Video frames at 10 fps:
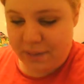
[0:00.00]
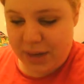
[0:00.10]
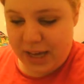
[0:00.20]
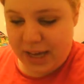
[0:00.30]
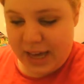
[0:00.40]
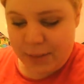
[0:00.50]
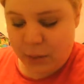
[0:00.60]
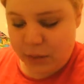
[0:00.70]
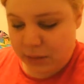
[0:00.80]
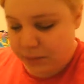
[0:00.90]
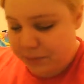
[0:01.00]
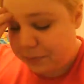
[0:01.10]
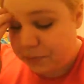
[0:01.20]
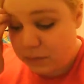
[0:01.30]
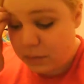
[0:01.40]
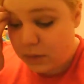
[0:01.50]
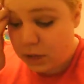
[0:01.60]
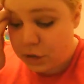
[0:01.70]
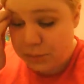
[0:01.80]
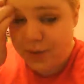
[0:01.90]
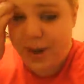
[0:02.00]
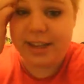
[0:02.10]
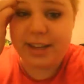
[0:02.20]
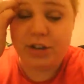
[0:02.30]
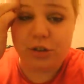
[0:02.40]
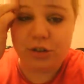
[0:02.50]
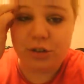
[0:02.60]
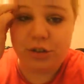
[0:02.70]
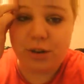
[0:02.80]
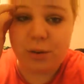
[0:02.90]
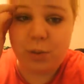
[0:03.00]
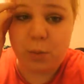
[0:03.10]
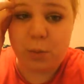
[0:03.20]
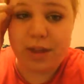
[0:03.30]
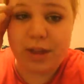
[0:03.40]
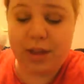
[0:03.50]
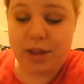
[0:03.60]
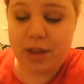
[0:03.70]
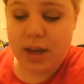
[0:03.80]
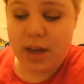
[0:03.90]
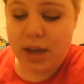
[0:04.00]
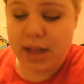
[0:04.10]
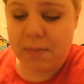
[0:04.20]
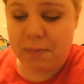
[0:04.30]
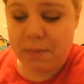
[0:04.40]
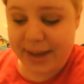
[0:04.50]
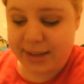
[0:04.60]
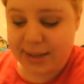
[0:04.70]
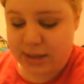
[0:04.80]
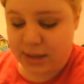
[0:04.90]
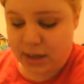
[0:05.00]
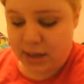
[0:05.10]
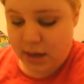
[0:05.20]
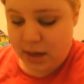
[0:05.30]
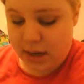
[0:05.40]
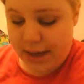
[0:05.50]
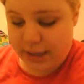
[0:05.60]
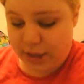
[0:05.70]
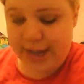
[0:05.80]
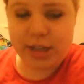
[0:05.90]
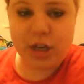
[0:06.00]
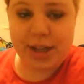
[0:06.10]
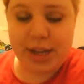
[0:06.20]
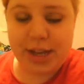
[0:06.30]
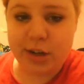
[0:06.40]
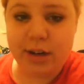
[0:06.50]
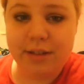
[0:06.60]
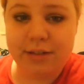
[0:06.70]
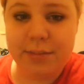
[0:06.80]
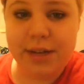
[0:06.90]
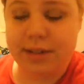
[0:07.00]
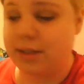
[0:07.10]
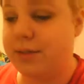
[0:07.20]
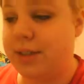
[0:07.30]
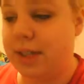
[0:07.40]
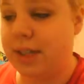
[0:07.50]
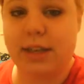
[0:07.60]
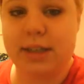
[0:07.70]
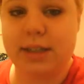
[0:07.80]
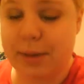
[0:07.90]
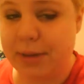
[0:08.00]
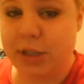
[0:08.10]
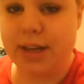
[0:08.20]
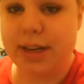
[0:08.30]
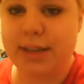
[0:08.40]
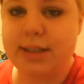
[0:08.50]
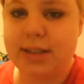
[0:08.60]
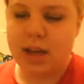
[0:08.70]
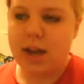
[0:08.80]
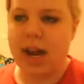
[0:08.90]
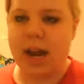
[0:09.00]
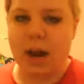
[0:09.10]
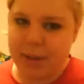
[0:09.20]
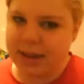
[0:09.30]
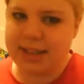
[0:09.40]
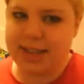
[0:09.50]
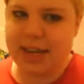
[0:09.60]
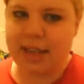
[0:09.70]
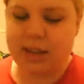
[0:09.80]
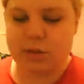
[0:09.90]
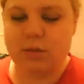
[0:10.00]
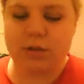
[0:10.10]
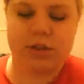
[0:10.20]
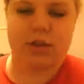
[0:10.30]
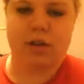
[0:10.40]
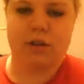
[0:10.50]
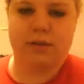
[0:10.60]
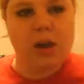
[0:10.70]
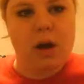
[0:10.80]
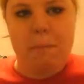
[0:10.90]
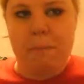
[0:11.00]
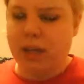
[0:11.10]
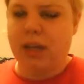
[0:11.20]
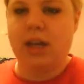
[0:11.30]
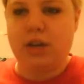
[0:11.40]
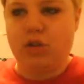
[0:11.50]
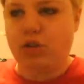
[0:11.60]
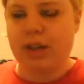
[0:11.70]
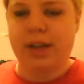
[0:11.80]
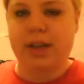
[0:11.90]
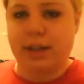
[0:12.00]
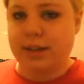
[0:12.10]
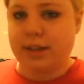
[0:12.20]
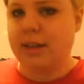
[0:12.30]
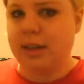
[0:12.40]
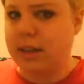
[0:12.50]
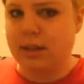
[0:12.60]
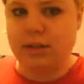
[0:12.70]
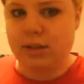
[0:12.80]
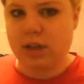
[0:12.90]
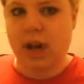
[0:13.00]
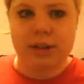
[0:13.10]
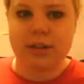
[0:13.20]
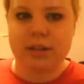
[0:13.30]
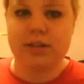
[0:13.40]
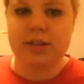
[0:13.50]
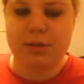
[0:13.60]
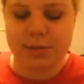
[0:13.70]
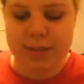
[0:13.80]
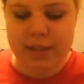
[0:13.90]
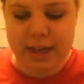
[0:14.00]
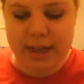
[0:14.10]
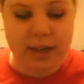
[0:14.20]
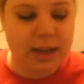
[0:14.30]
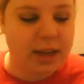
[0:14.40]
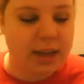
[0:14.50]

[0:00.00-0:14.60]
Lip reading: being able to provide these children with the best education they deserve because of silly things like budget cuts. Now, I'm not saying that the school deserves $1 million and trillion and gazillion dollars, you know what I'm saying?